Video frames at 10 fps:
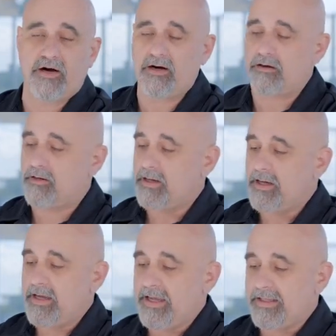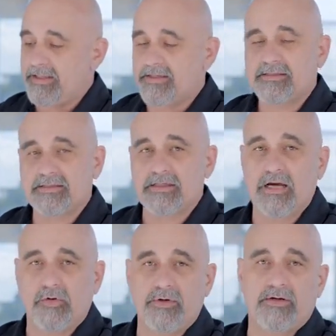fire, this is
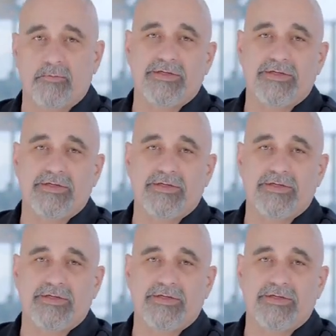not going to